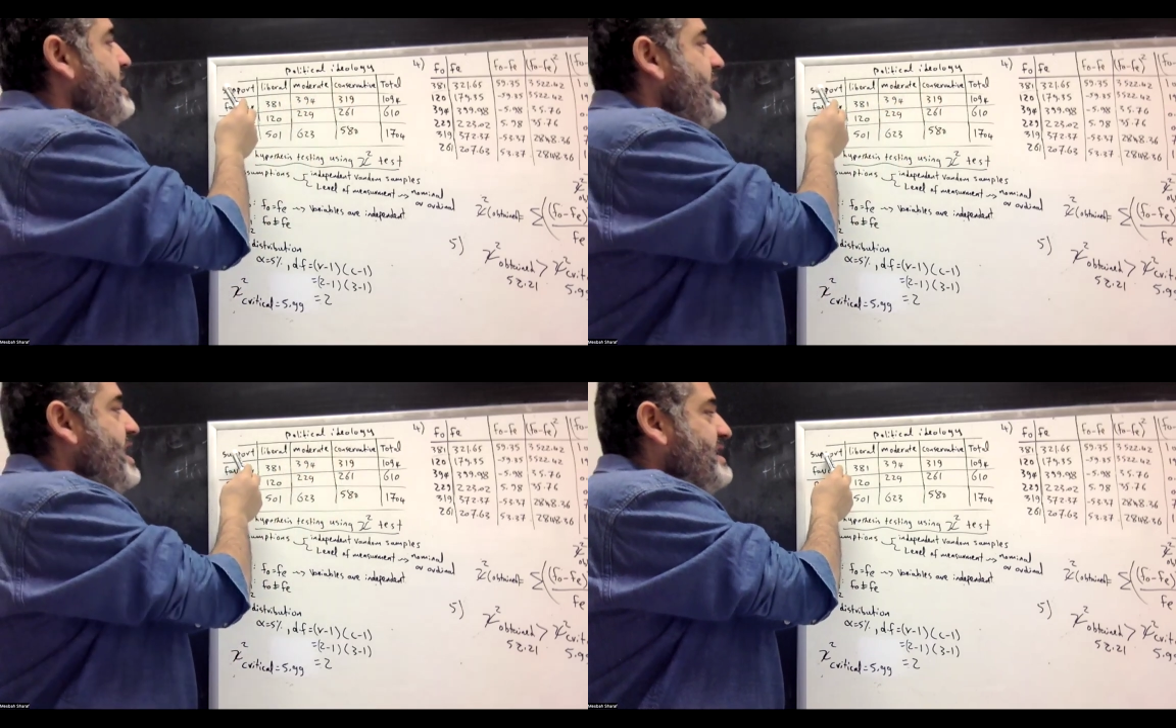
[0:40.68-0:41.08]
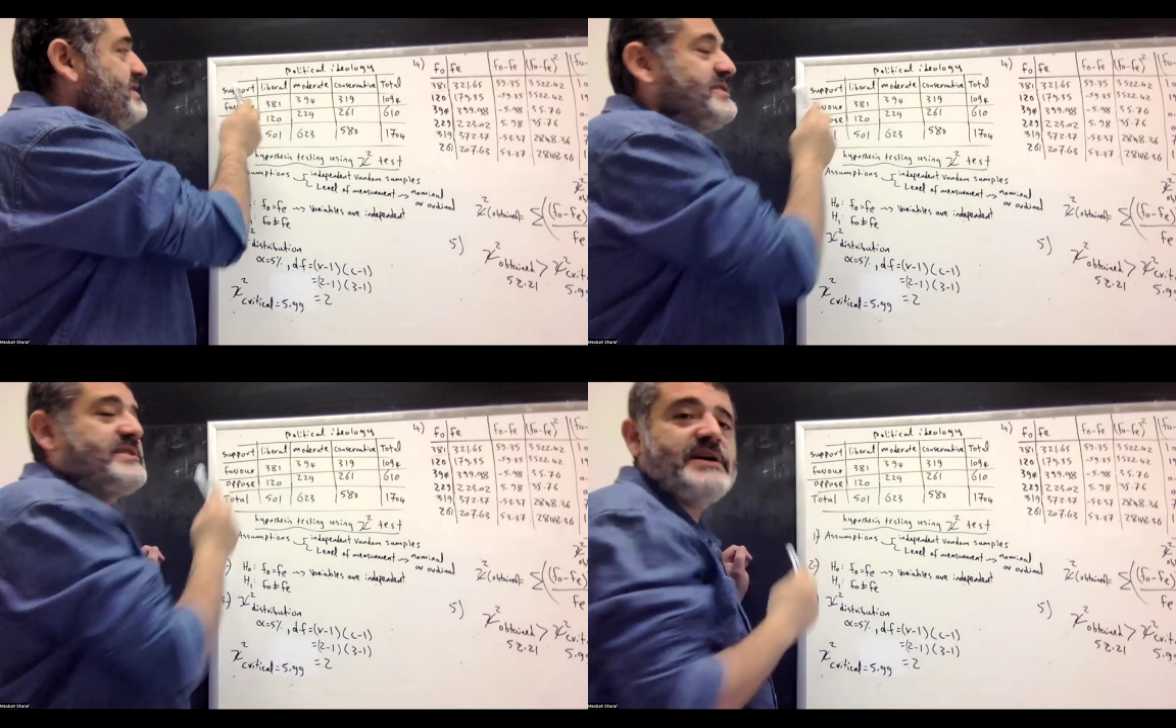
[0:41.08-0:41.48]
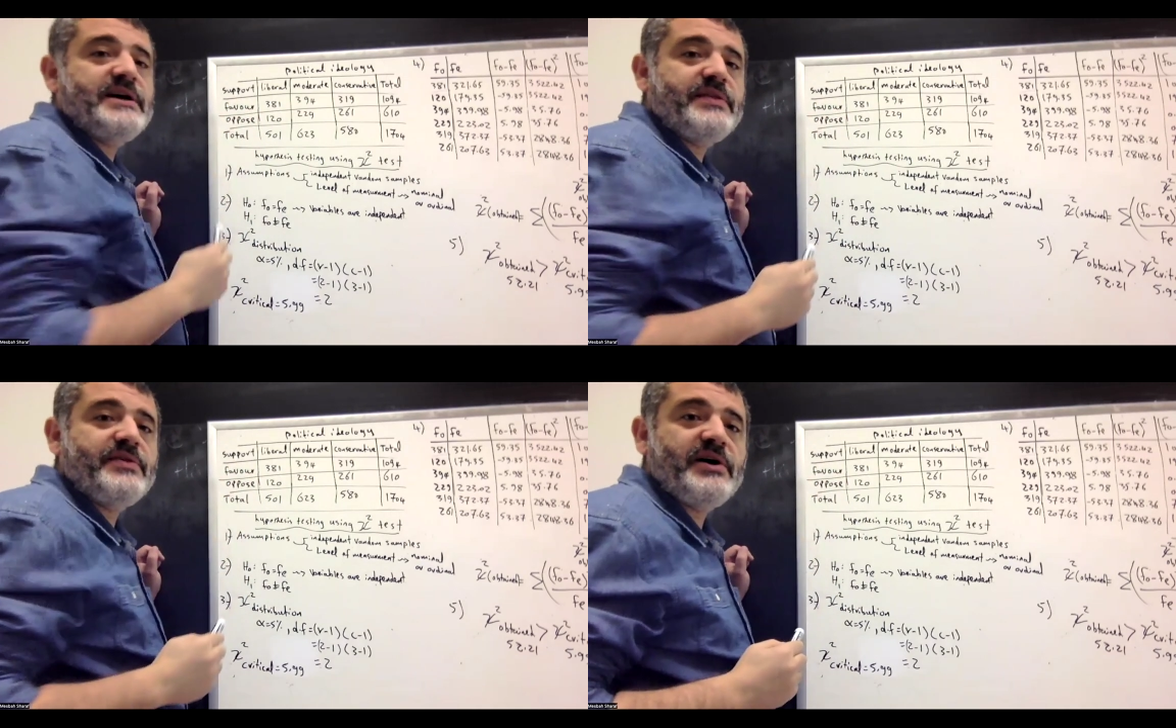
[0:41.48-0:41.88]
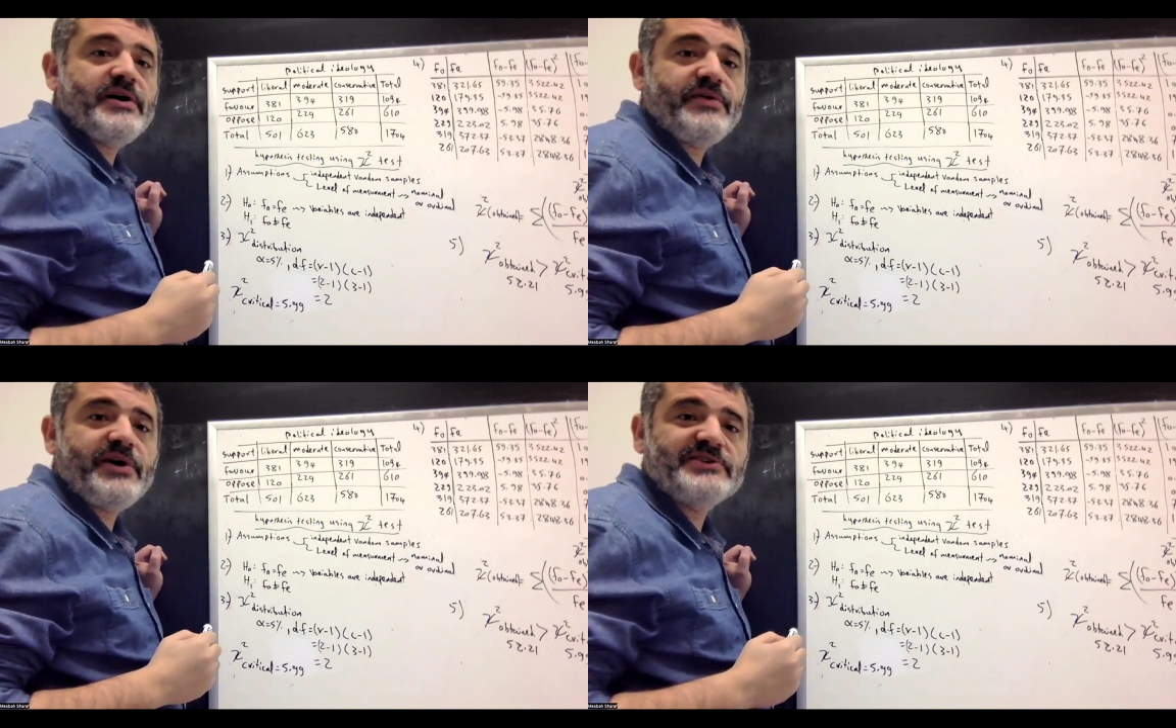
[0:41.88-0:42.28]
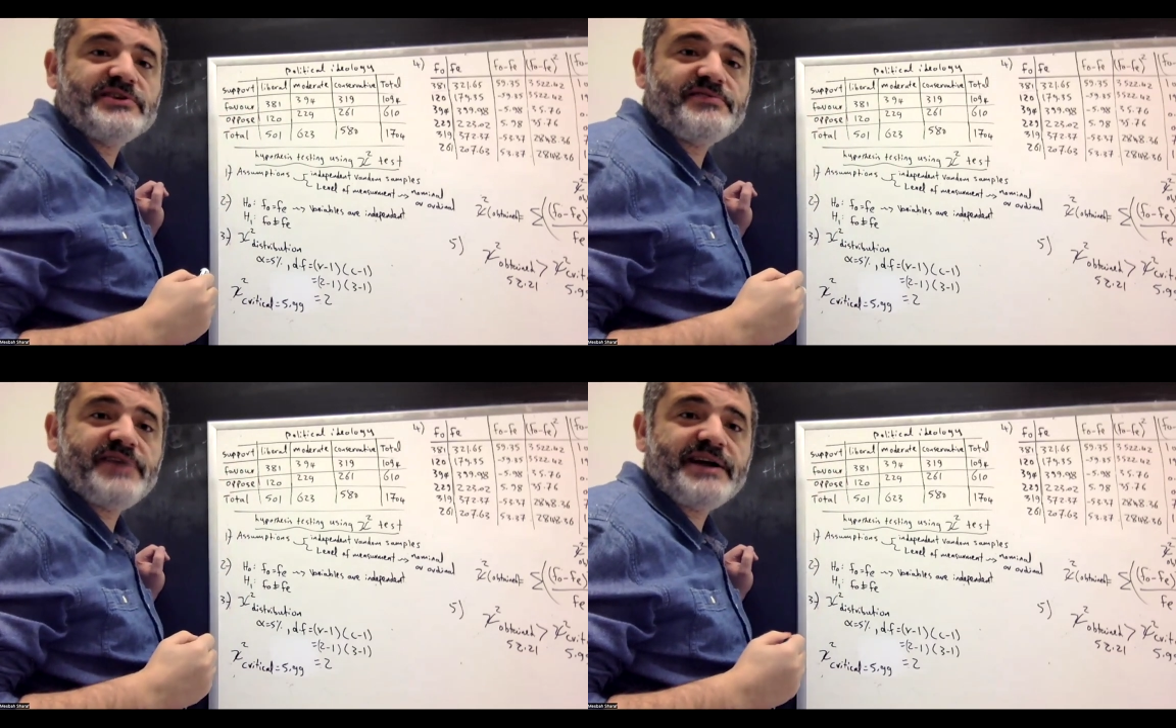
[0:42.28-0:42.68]
and the
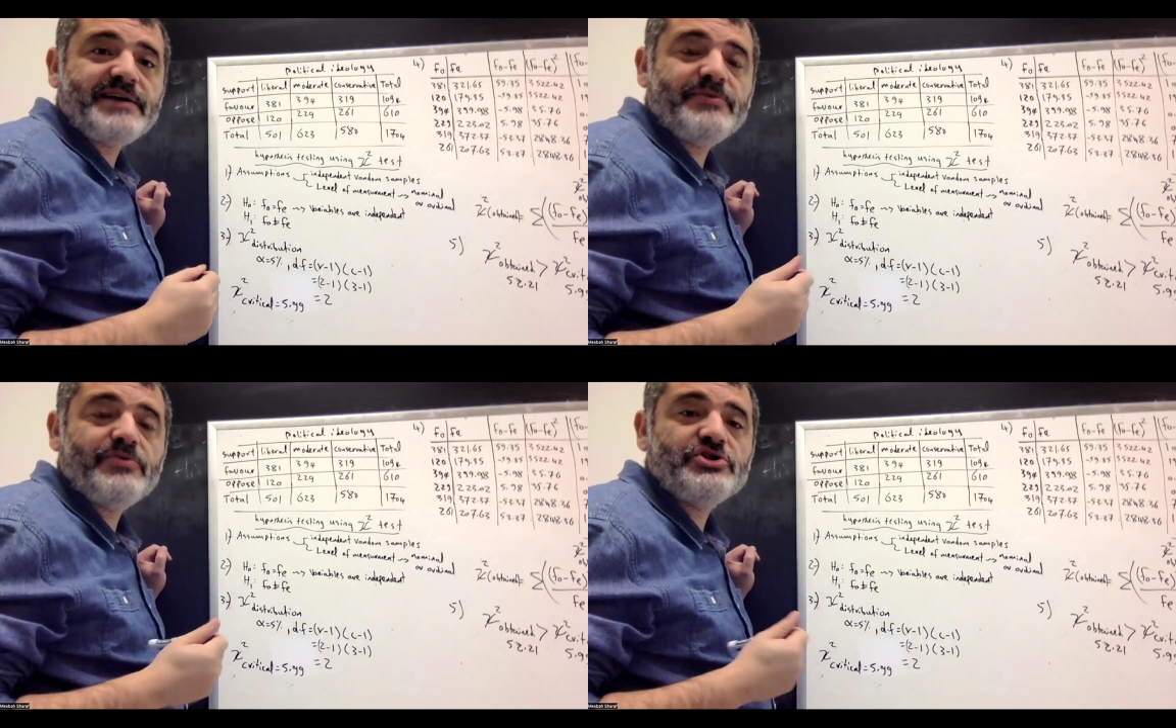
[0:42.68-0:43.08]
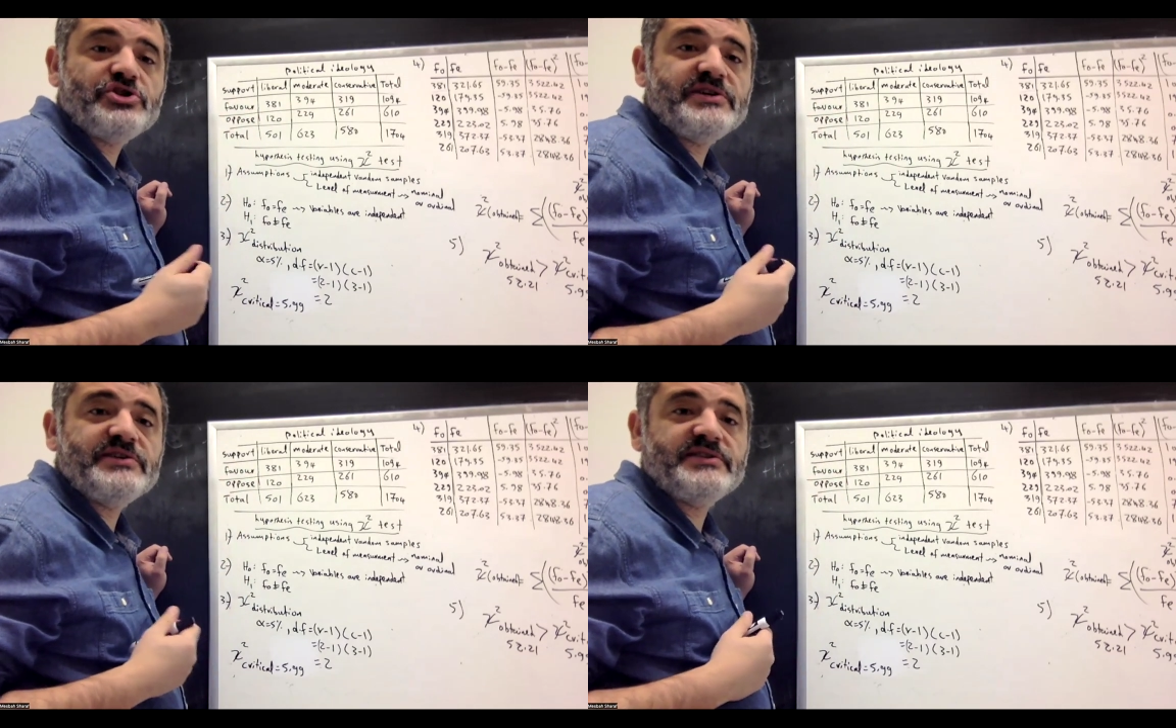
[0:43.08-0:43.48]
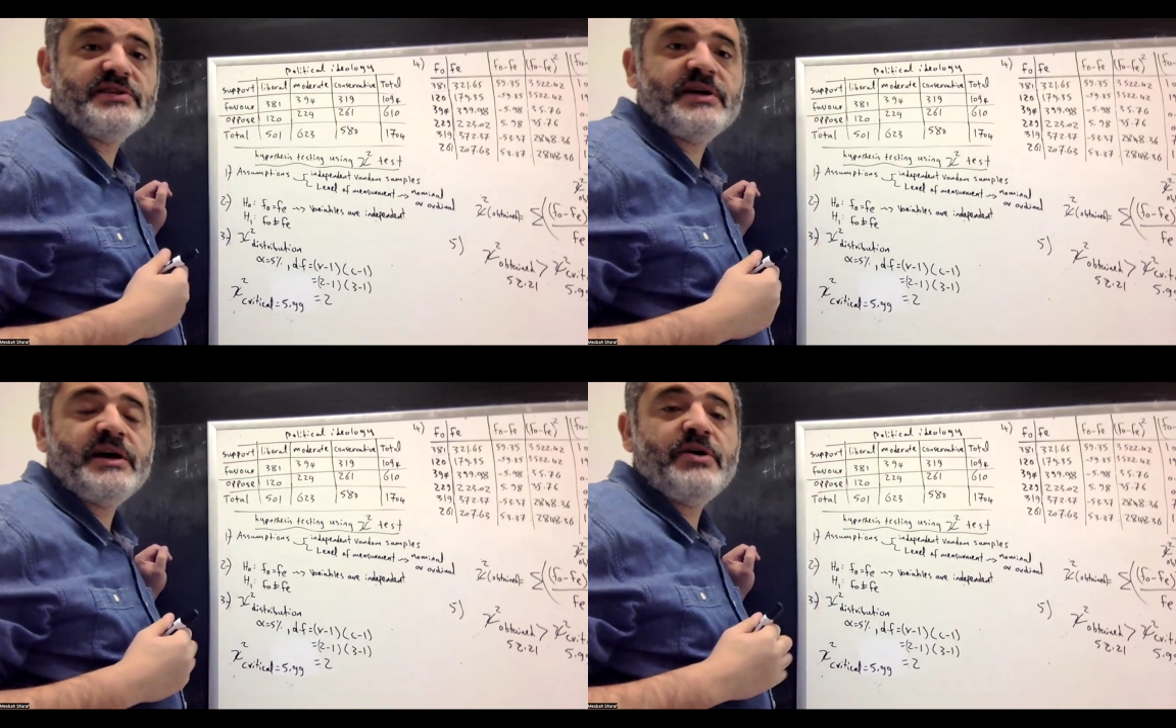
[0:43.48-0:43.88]
other variable, which is